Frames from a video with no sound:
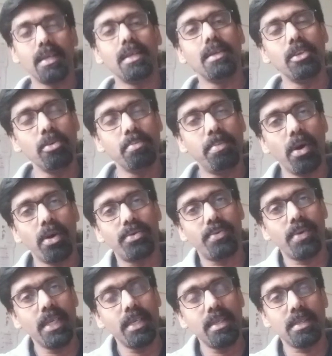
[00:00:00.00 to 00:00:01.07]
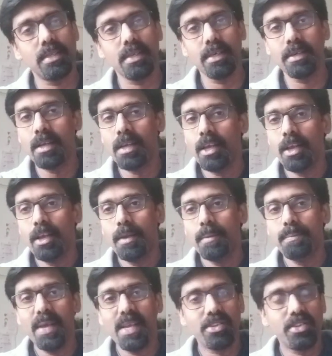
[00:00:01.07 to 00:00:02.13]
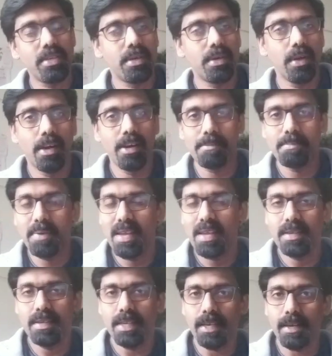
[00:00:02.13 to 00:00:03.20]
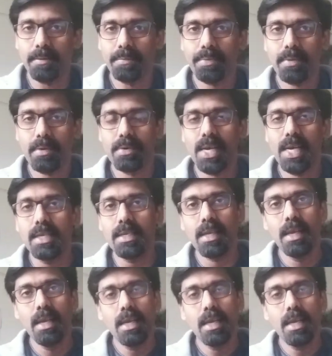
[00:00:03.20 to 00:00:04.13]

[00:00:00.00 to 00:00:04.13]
You know, portrait is the picture or a painting, right?